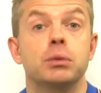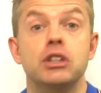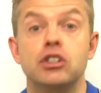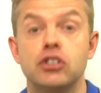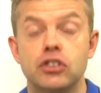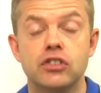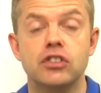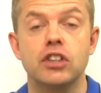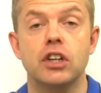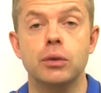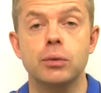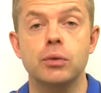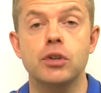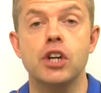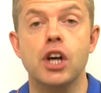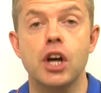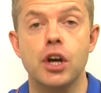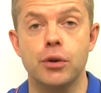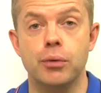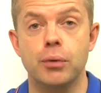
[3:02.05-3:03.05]
We just don't
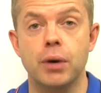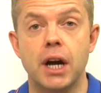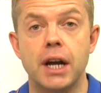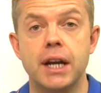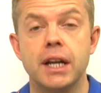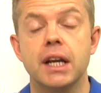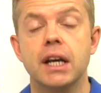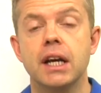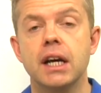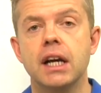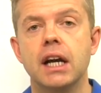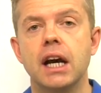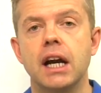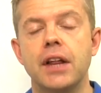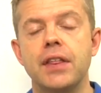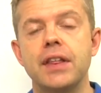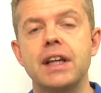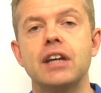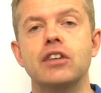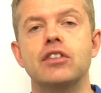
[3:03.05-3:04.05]
know, right?
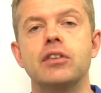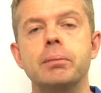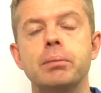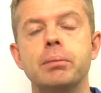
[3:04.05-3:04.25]
And I think it's